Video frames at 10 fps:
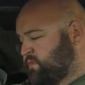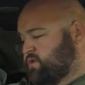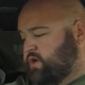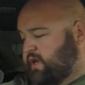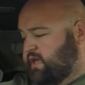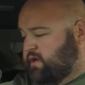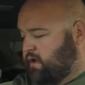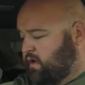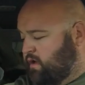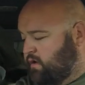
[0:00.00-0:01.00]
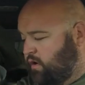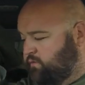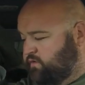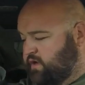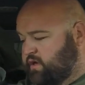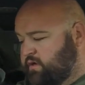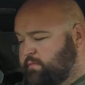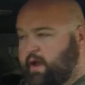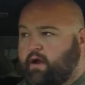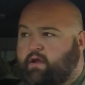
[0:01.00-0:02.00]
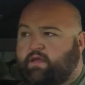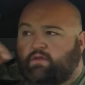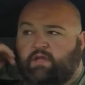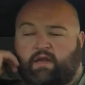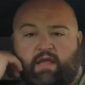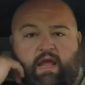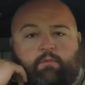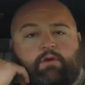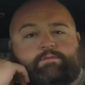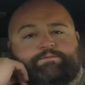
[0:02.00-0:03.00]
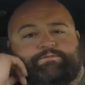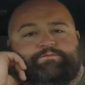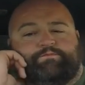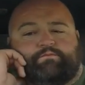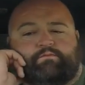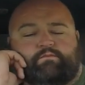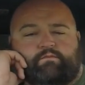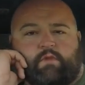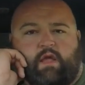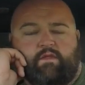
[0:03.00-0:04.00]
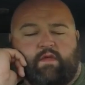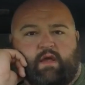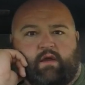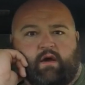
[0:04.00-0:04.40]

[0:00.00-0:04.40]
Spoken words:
Try to get hopefully a good bear killed on camera, and then